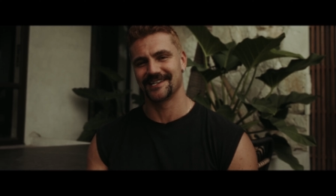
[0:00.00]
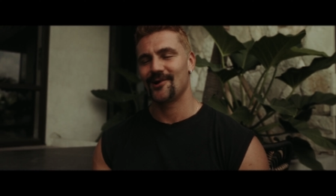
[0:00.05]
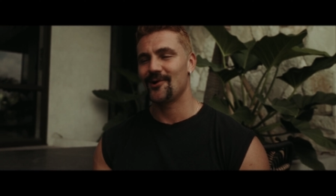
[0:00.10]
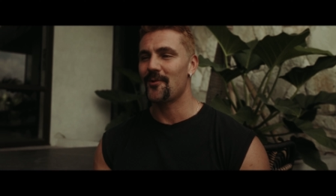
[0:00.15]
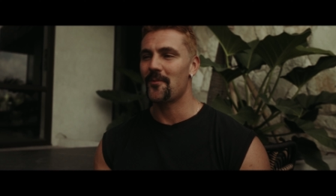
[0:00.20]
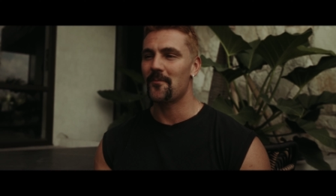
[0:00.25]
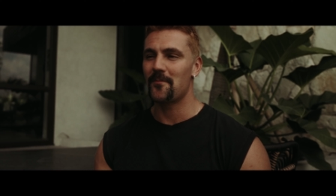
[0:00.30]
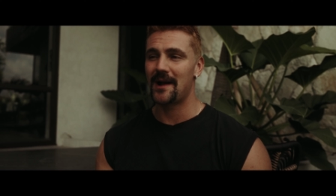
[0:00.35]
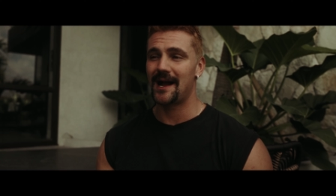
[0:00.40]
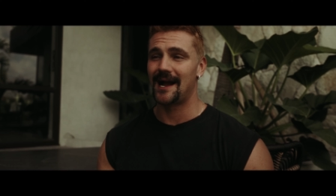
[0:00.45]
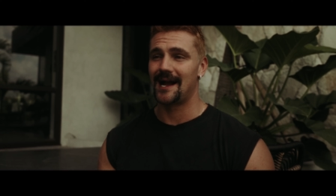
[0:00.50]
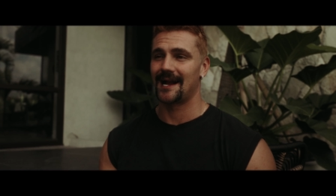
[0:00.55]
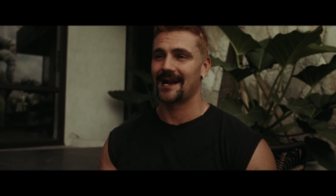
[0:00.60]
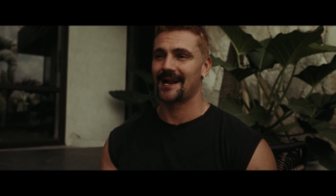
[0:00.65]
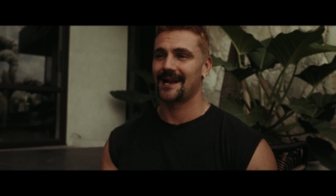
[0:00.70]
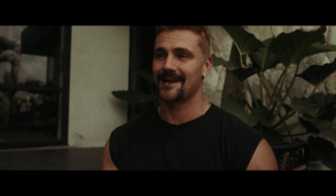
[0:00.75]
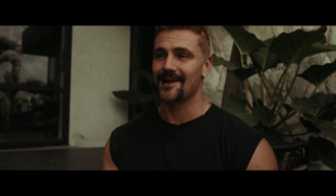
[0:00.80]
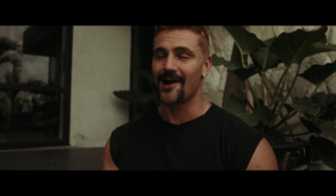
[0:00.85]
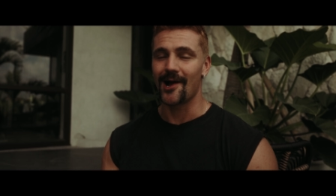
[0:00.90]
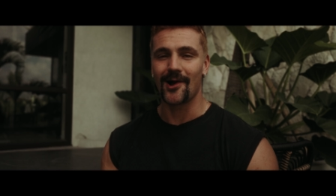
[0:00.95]
Oh my
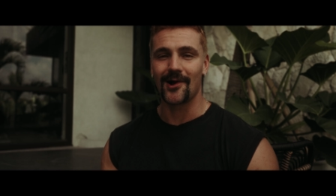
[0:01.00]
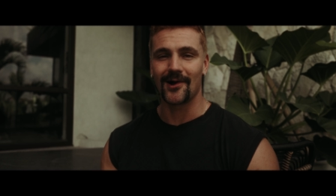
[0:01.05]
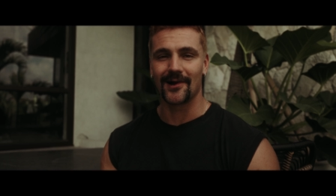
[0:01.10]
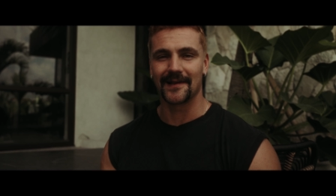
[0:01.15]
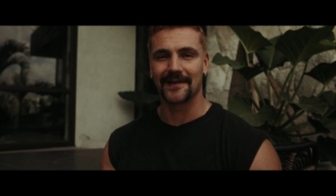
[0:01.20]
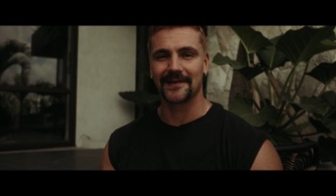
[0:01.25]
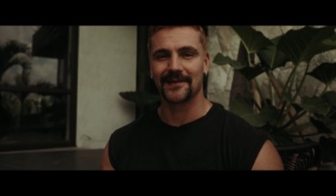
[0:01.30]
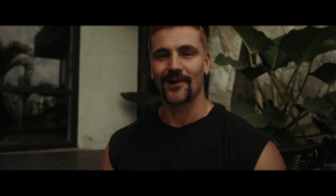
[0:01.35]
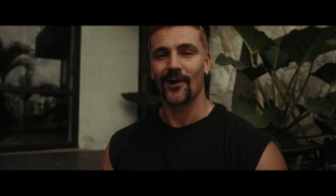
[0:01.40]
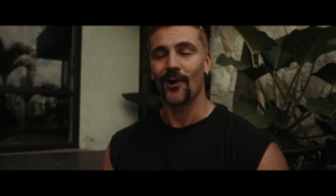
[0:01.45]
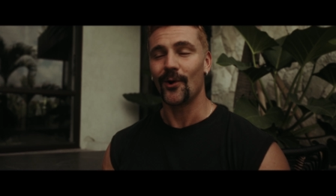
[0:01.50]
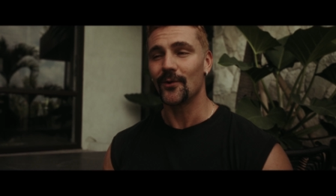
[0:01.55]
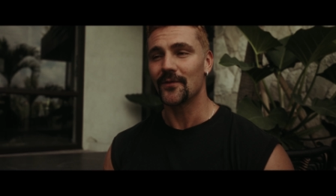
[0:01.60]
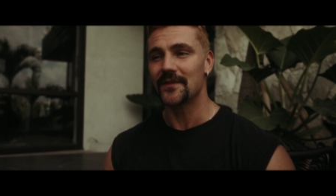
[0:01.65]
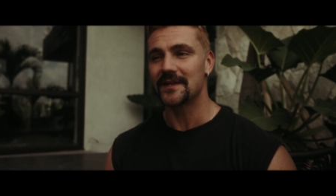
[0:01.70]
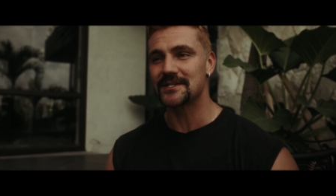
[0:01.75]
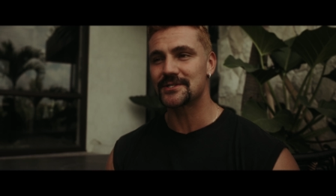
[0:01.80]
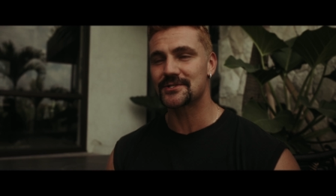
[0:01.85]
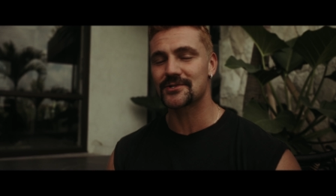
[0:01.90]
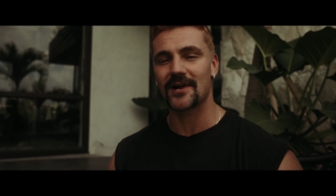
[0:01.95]
God. All
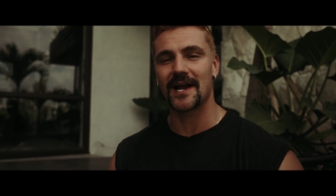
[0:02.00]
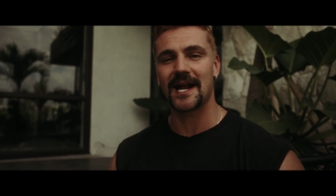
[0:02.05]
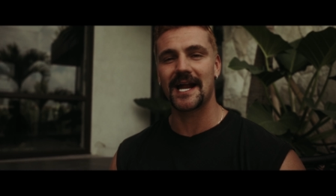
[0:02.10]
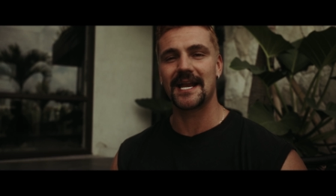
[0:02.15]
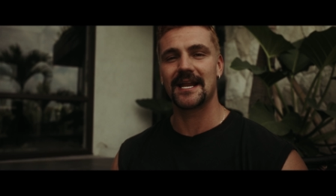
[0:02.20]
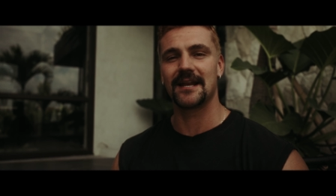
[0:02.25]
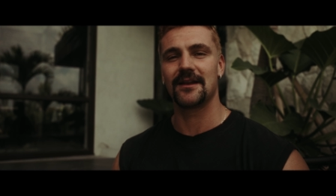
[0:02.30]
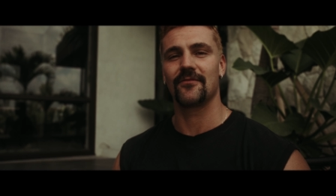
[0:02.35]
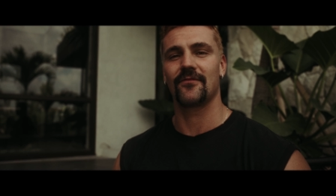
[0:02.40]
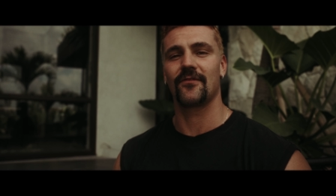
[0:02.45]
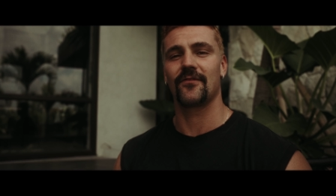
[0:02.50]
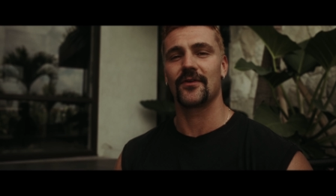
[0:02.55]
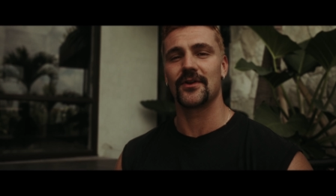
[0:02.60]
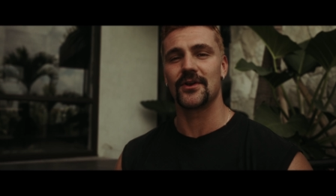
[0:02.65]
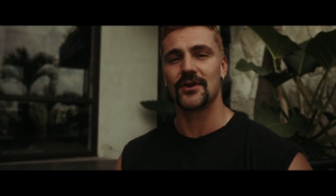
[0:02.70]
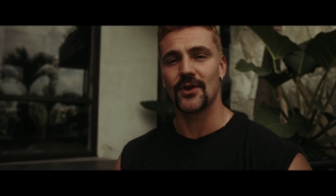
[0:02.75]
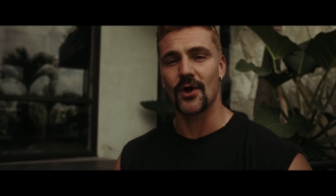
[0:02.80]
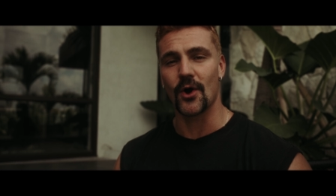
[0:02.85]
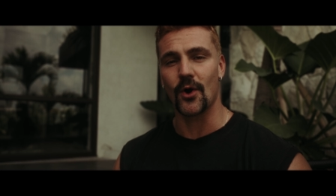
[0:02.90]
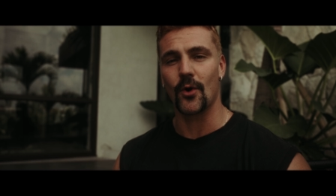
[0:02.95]
this training for
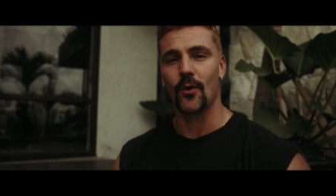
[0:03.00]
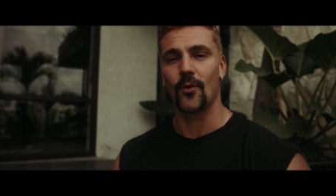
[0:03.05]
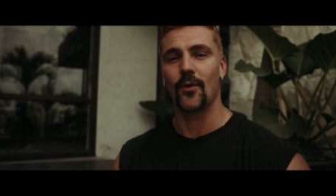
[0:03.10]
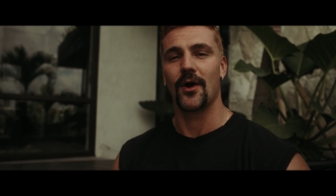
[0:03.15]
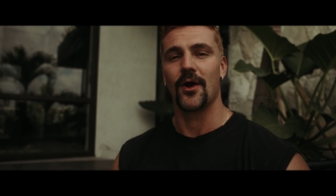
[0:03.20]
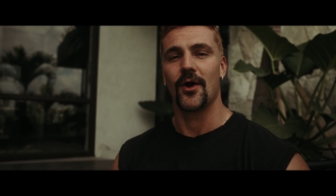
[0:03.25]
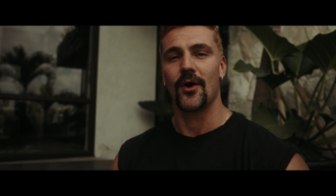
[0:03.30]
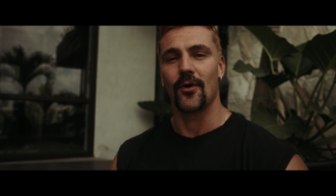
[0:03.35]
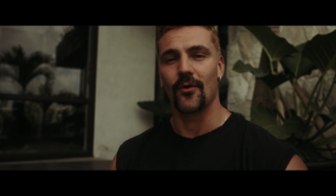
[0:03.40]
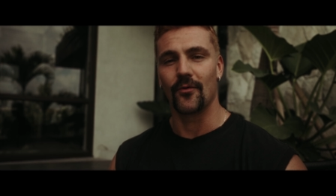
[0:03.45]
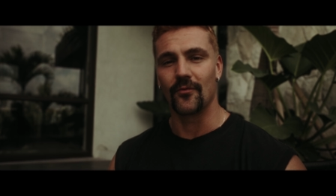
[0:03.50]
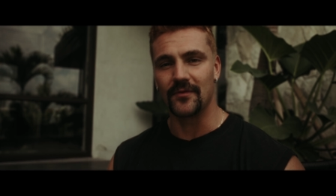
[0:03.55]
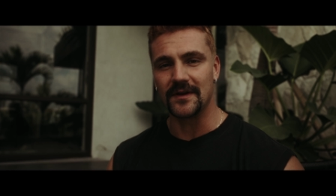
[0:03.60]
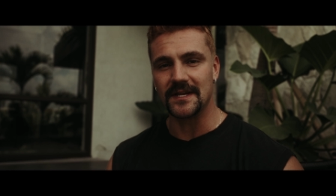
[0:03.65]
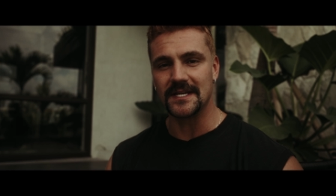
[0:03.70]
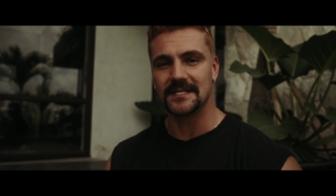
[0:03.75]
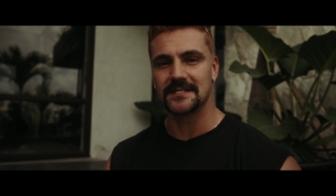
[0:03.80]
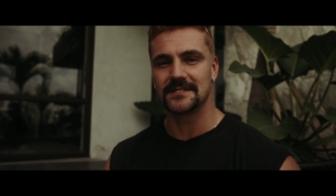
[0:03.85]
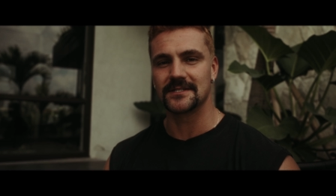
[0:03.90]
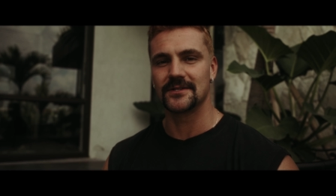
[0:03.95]
no
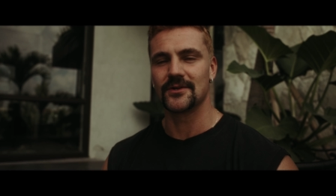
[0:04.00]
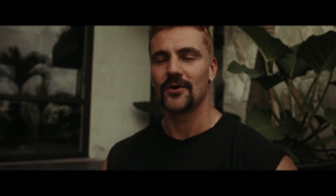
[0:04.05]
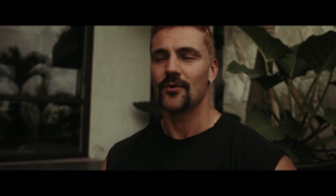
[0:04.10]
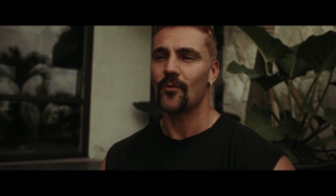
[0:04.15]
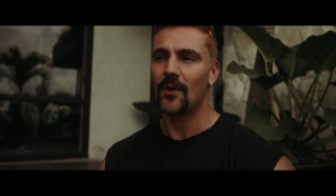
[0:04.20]
reason.